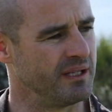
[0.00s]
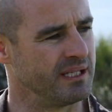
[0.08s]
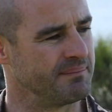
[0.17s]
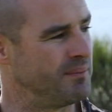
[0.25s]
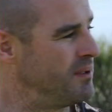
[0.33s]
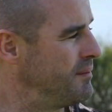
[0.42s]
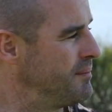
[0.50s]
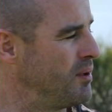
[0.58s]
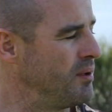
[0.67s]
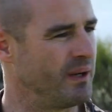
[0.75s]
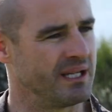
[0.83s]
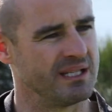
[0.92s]
Thank you so
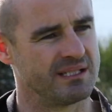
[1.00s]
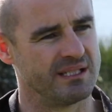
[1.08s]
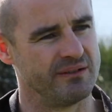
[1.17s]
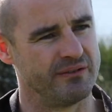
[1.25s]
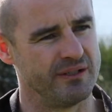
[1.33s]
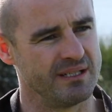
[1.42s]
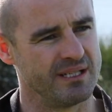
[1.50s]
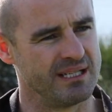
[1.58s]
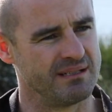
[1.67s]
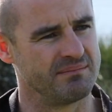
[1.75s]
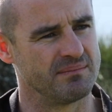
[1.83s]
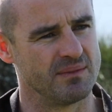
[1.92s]
much for watching. Smash
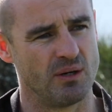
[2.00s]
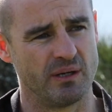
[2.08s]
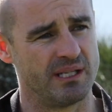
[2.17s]
that like button,